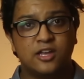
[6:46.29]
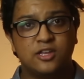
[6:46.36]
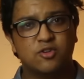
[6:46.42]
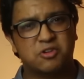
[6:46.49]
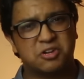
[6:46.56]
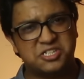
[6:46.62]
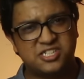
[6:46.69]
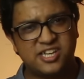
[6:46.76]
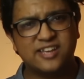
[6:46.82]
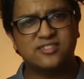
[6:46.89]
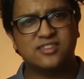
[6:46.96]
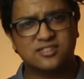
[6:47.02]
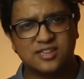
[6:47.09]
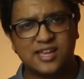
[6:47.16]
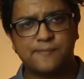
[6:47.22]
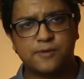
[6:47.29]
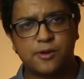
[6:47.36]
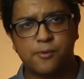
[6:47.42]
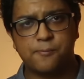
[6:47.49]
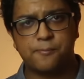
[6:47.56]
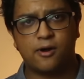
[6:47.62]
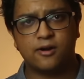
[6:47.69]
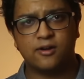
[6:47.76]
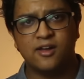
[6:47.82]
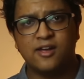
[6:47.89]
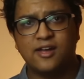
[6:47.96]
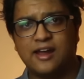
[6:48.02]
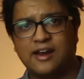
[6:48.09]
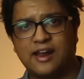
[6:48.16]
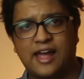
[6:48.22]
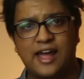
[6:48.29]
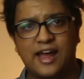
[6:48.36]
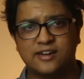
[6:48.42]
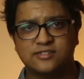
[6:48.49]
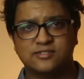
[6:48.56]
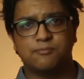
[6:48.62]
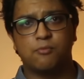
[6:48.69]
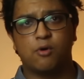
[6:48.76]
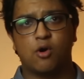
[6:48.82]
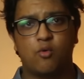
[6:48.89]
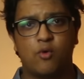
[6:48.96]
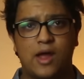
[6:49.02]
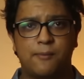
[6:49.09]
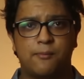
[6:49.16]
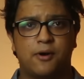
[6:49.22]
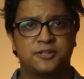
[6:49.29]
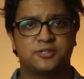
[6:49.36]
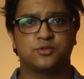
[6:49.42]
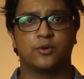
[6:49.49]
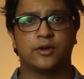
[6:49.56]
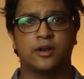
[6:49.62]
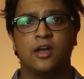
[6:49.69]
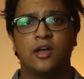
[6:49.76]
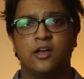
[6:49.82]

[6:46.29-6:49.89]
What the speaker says: you can take this laptop apart and add some more RAM onto it.